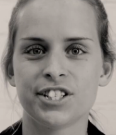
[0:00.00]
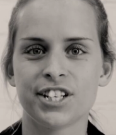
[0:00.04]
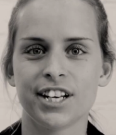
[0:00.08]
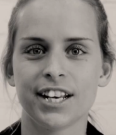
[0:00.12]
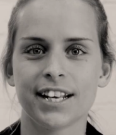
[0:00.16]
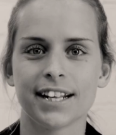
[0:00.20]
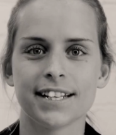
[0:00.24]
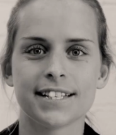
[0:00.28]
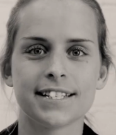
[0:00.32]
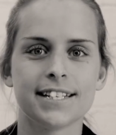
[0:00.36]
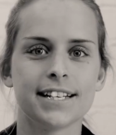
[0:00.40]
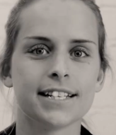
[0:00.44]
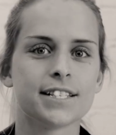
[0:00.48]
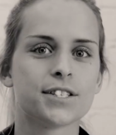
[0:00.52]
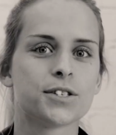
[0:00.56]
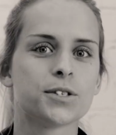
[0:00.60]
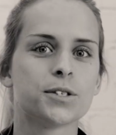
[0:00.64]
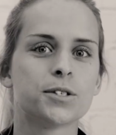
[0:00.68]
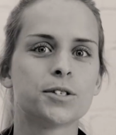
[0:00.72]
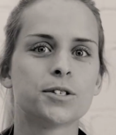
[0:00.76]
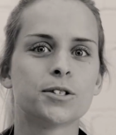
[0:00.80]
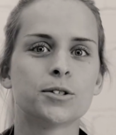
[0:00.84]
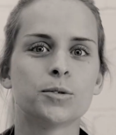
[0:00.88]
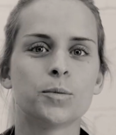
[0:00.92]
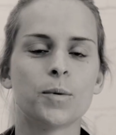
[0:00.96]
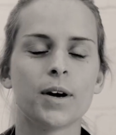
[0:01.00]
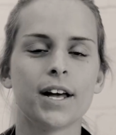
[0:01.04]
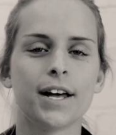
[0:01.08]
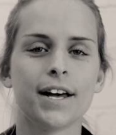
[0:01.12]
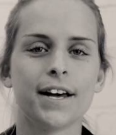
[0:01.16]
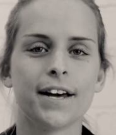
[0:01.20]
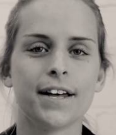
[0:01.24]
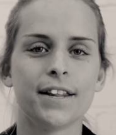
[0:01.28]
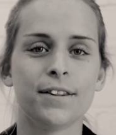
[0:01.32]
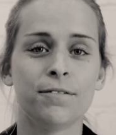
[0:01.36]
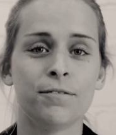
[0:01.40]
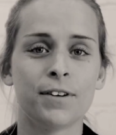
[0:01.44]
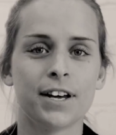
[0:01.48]
Chicken schnitzel
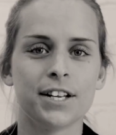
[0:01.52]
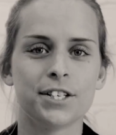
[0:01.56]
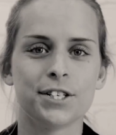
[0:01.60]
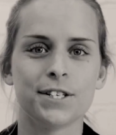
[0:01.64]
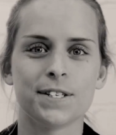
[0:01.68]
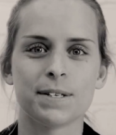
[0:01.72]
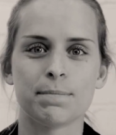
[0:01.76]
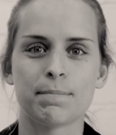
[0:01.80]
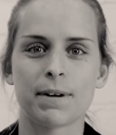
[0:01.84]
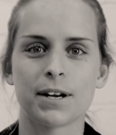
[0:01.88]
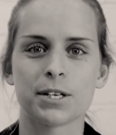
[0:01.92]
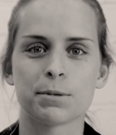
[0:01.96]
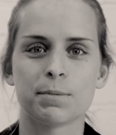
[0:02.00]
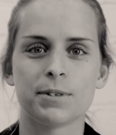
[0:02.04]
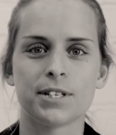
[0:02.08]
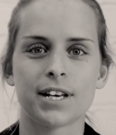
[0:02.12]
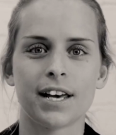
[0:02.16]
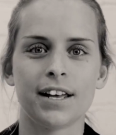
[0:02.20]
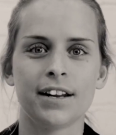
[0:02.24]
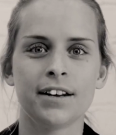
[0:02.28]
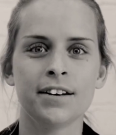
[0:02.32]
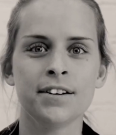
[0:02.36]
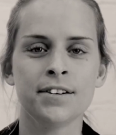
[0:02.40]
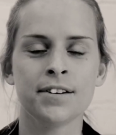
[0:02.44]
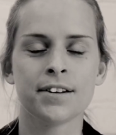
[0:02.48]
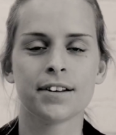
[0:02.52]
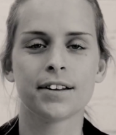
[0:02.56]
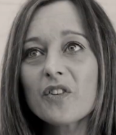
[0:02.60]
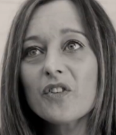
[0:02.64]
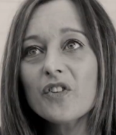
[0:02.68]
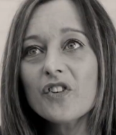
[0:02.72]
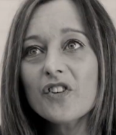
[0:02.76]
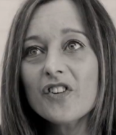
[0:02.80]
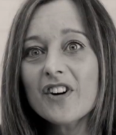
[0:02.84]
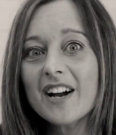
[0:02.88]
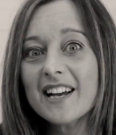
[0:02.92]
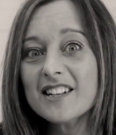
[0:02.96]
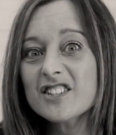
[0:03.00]
with veggies and mashed potato.
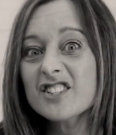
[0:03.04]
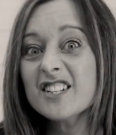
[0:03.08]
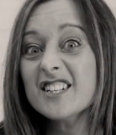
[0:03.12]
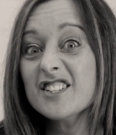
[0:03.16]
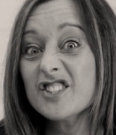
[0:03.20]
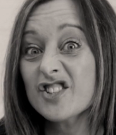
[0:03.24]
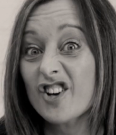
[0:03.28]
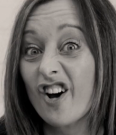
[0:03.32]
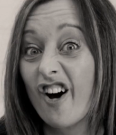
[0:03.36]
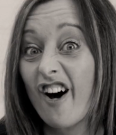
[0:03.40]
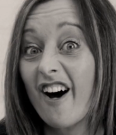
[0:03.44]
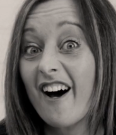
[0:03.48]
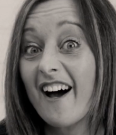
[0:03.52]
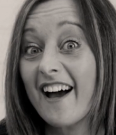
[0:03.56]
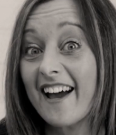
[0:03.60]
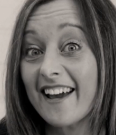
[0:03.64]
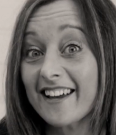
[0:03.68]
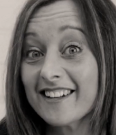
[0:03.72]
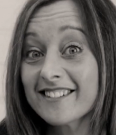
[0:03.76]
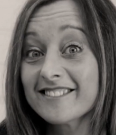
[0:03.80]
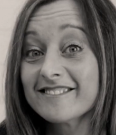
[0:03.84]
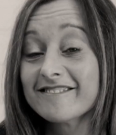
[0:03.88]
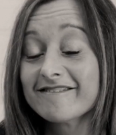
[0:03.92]
Oh, actually Thai.